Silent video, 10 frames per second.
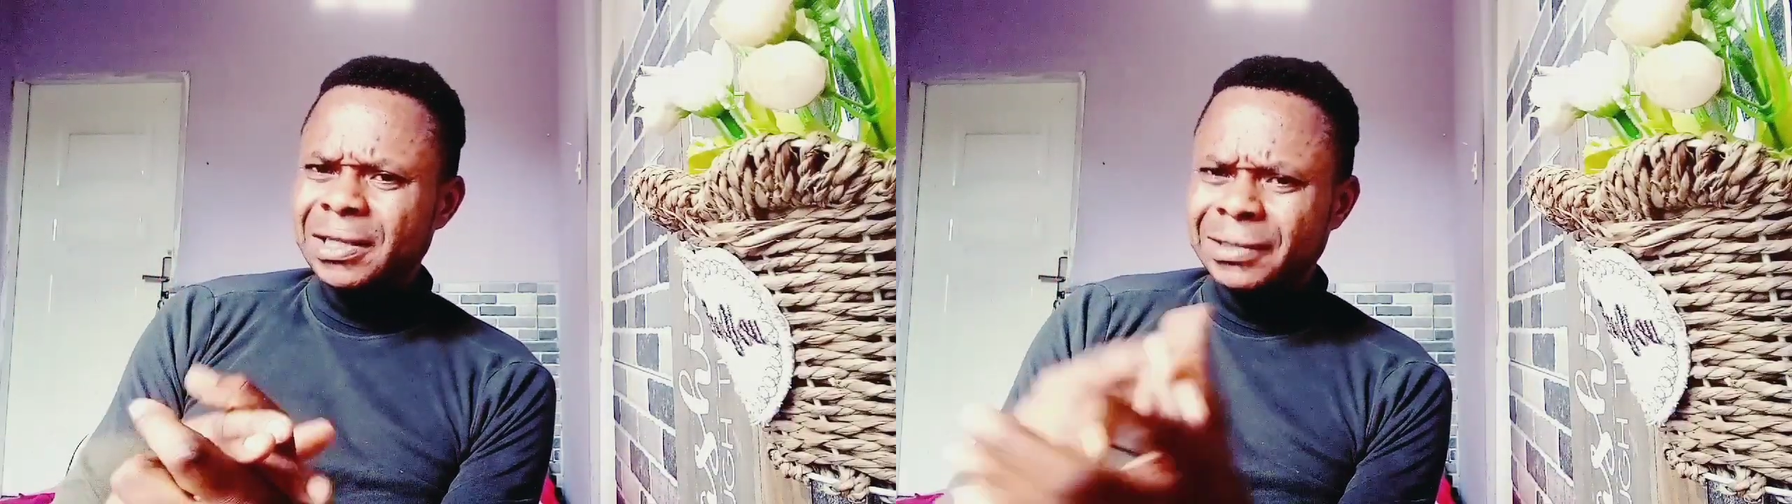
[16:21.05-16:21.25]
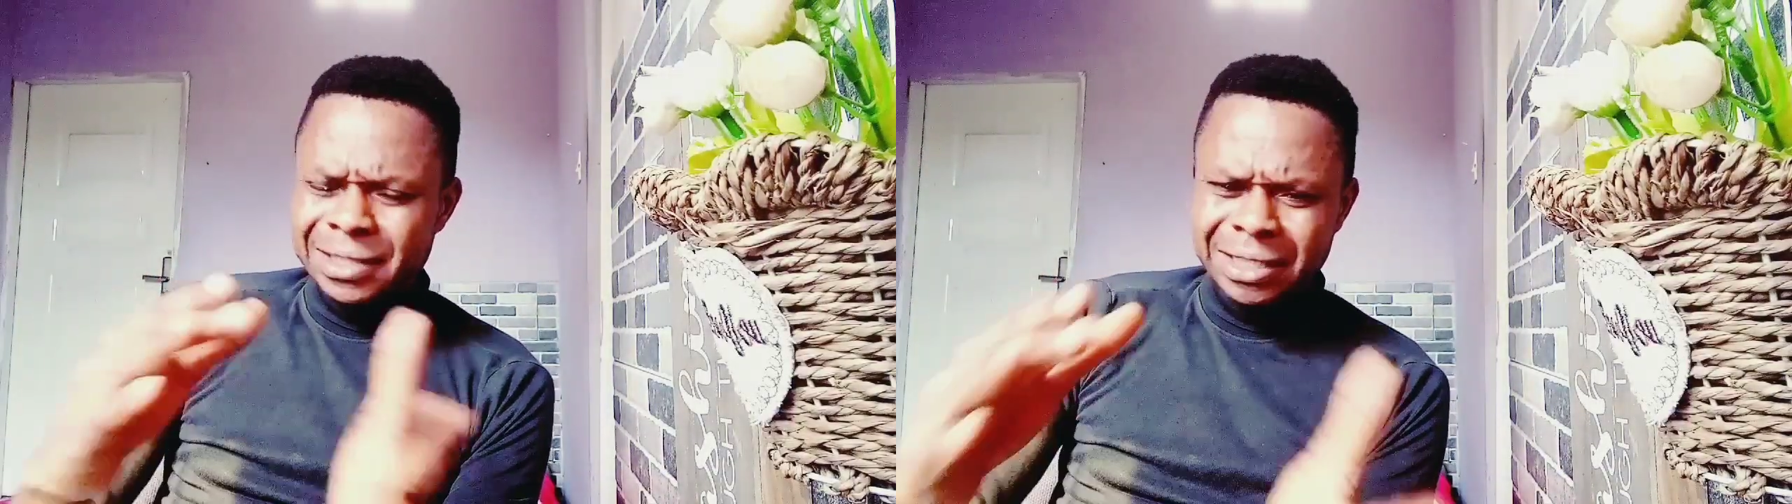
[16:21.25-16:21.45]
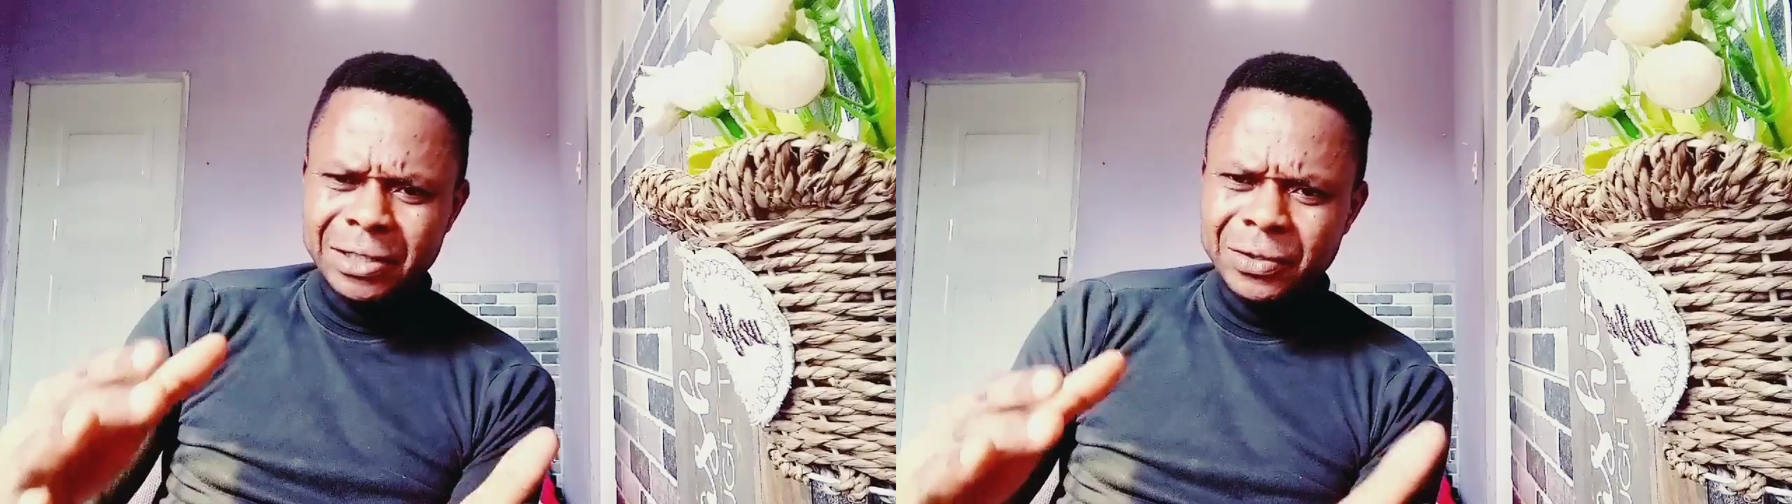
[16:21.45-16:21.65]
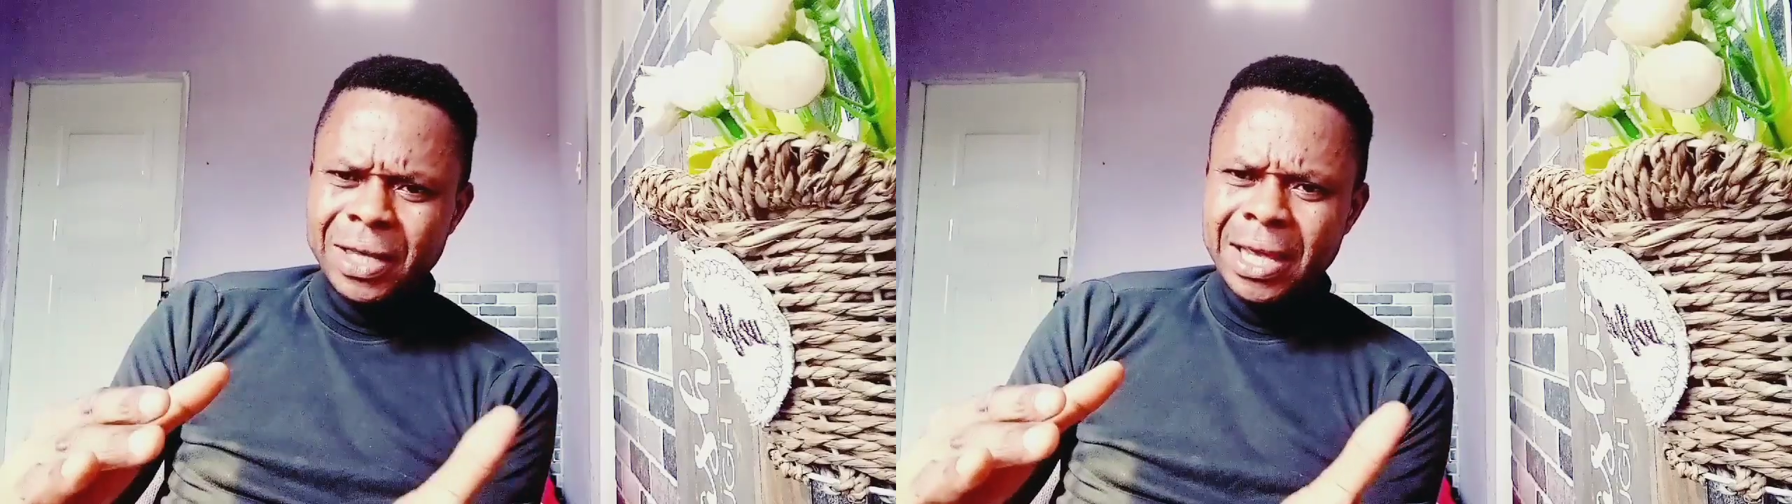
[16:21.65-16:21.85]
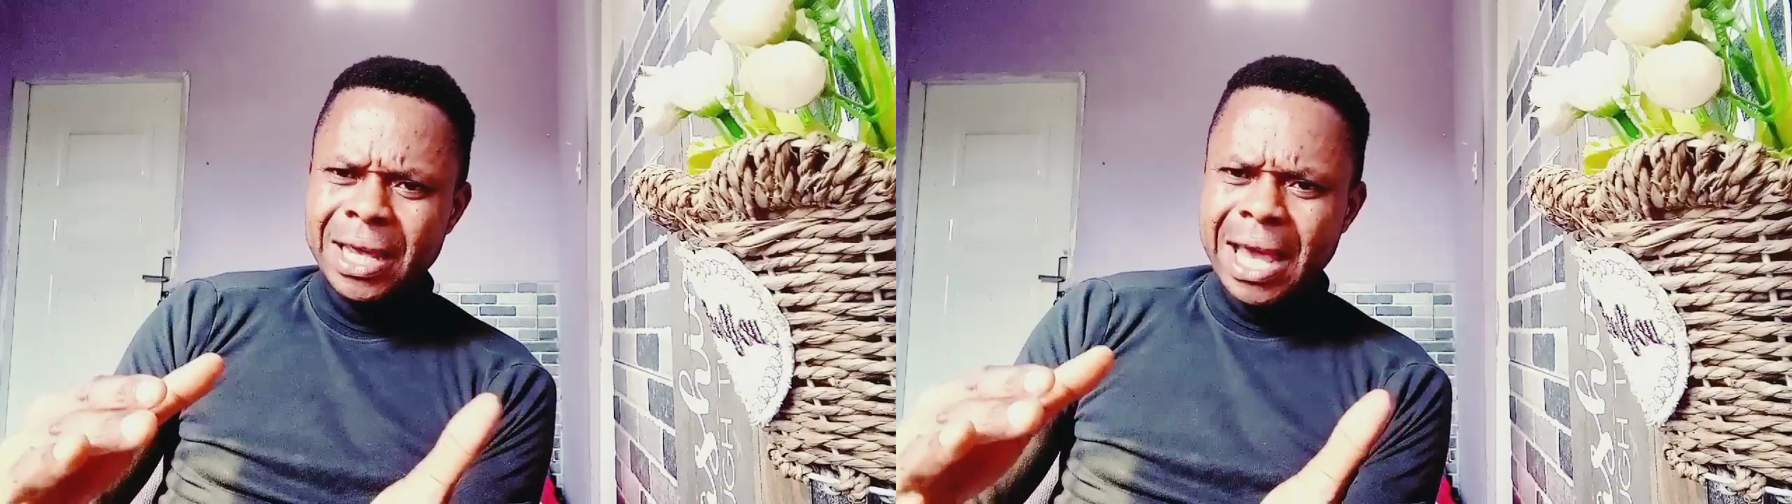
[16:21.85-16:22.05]

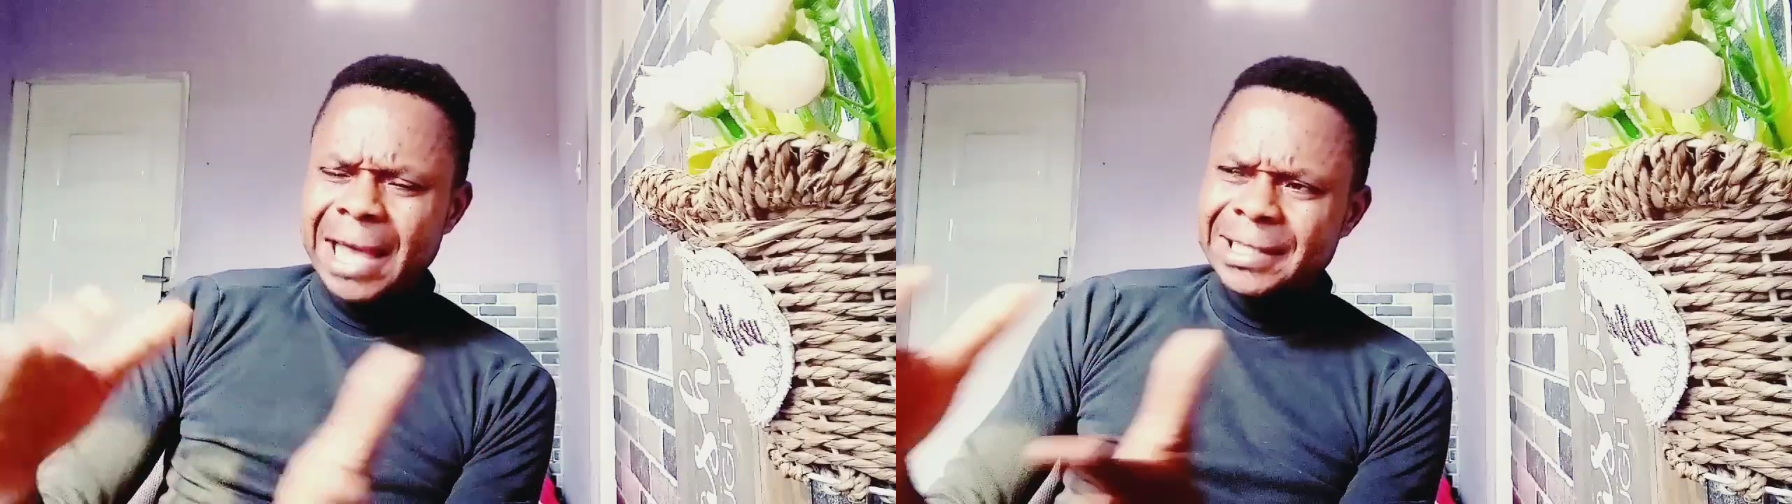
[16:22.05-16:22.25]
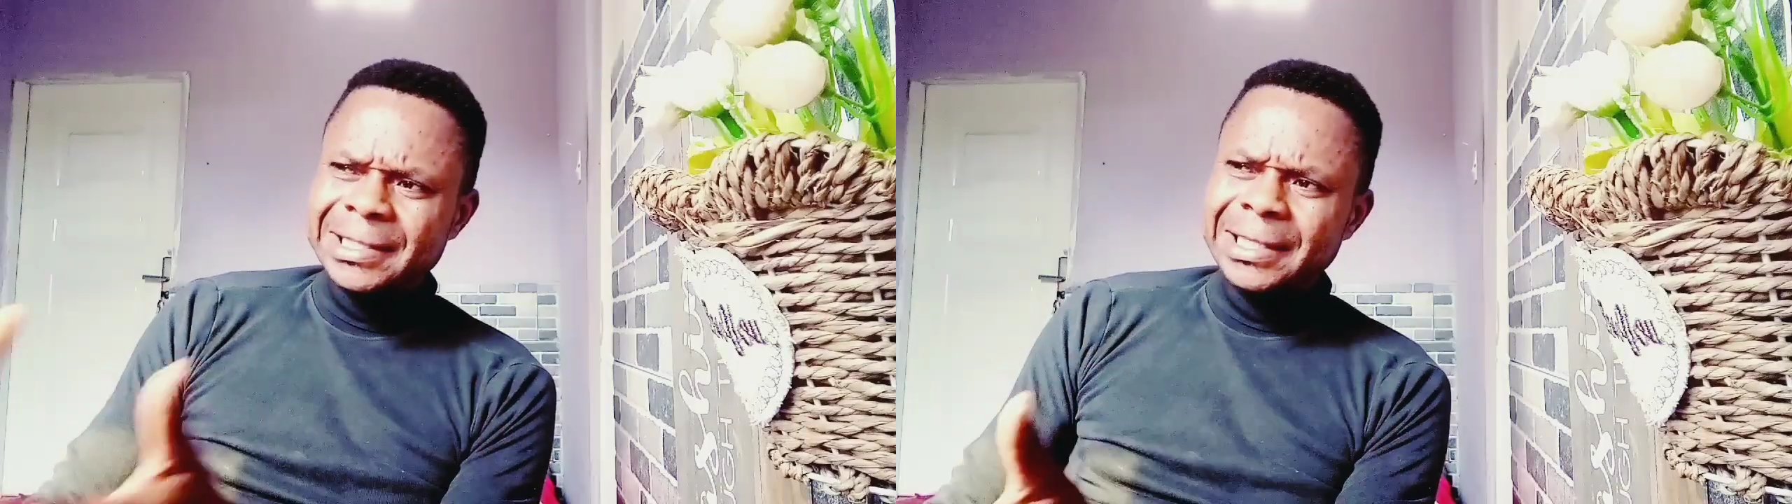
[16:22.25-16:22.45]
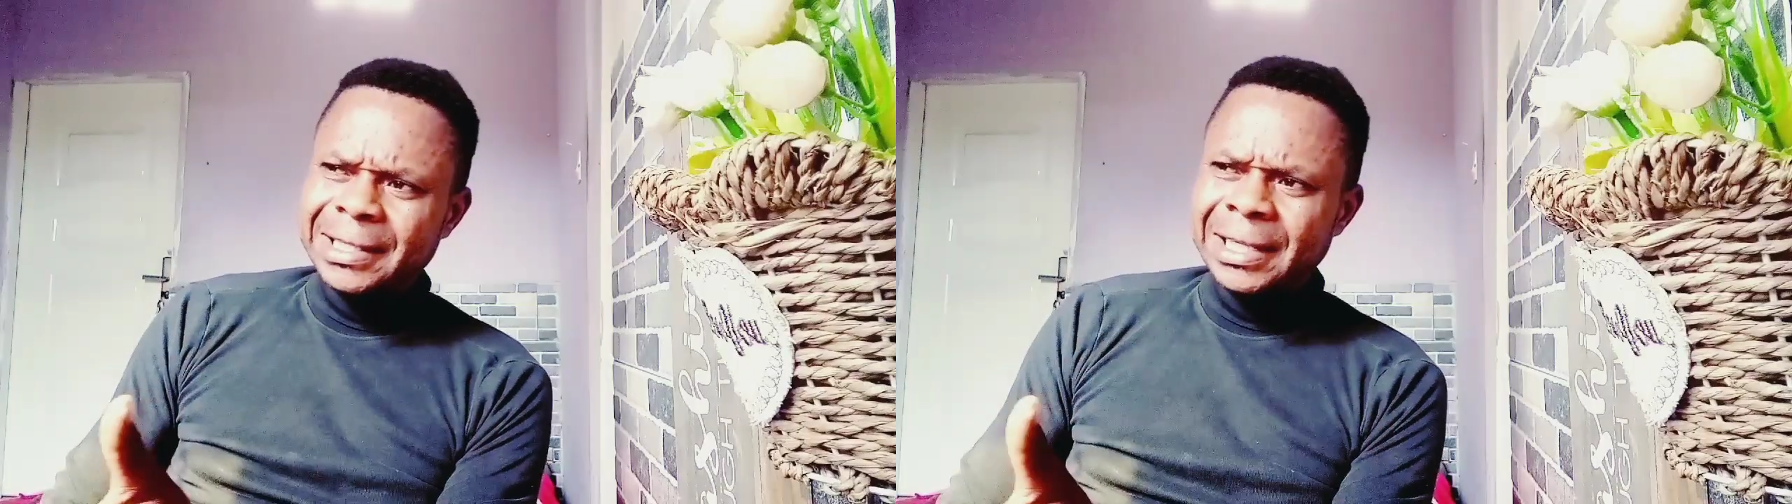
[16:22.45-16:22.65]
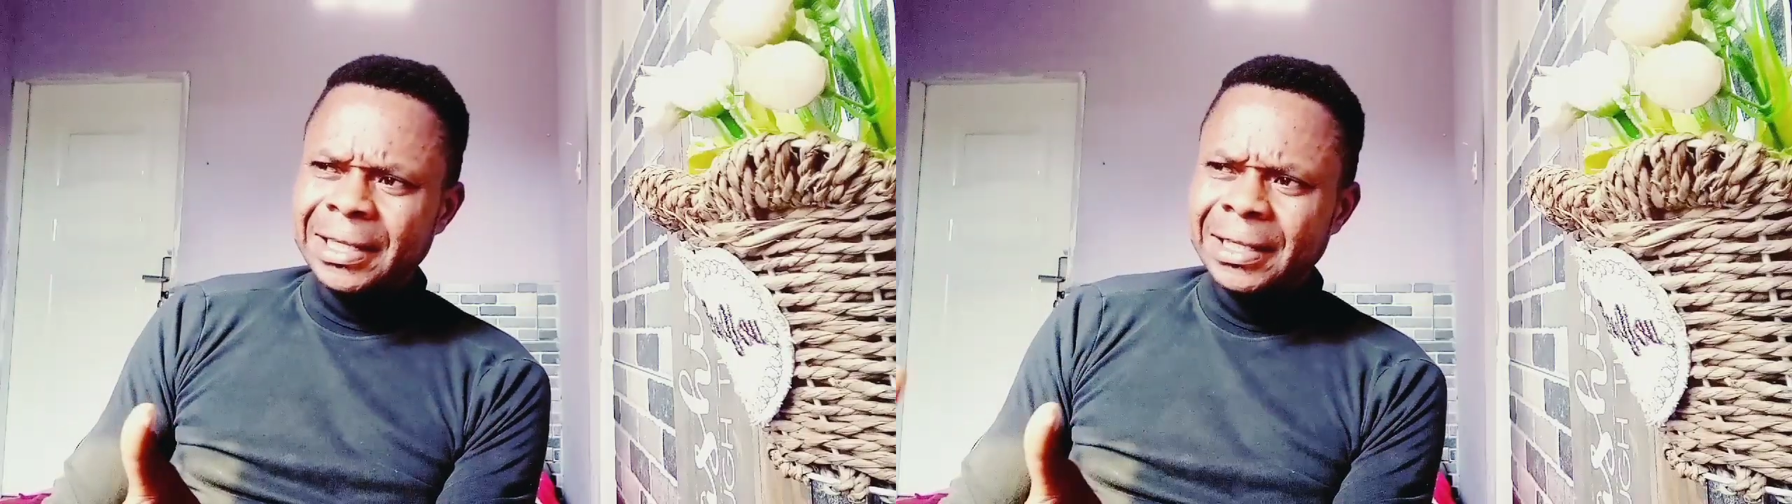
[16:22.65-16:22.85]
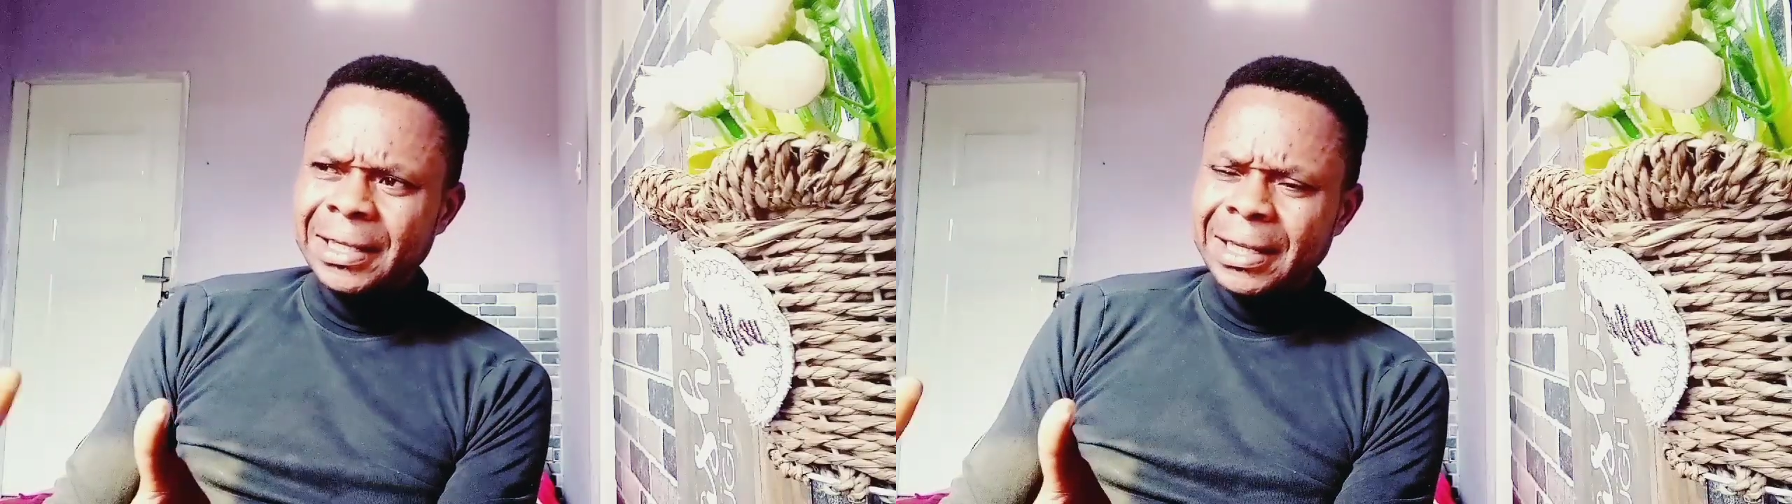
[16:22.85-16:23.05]
until
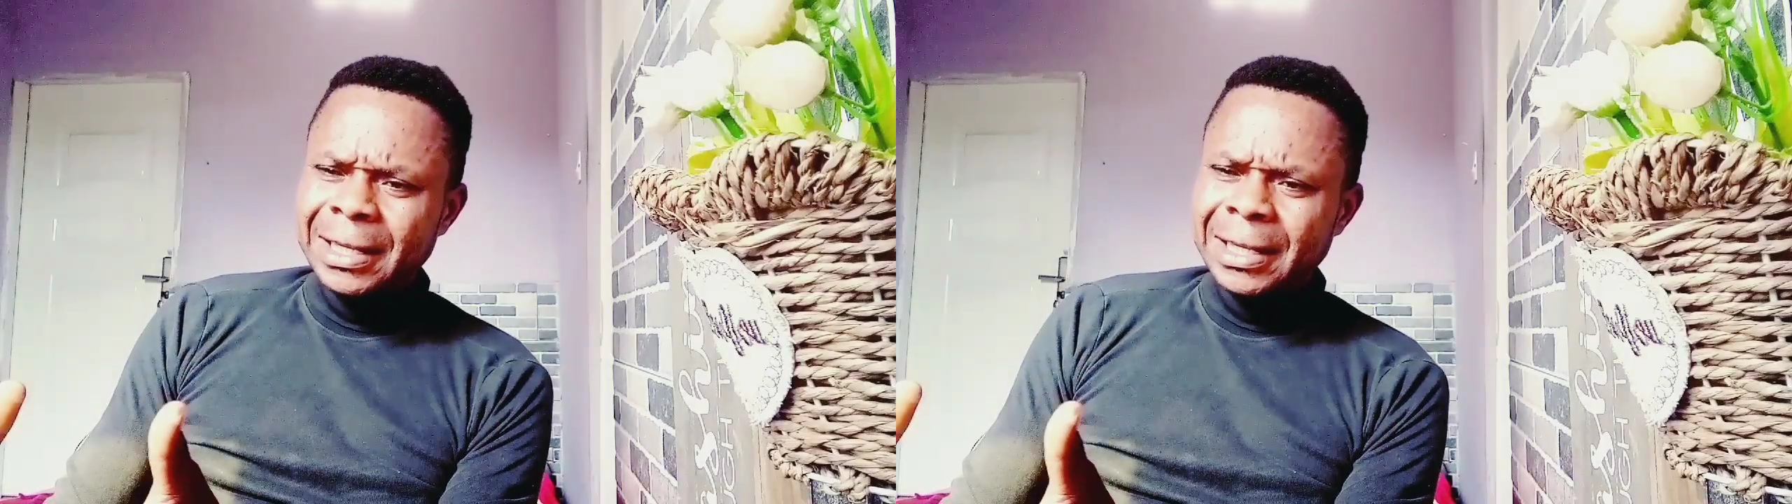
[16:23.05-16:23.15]
exiting.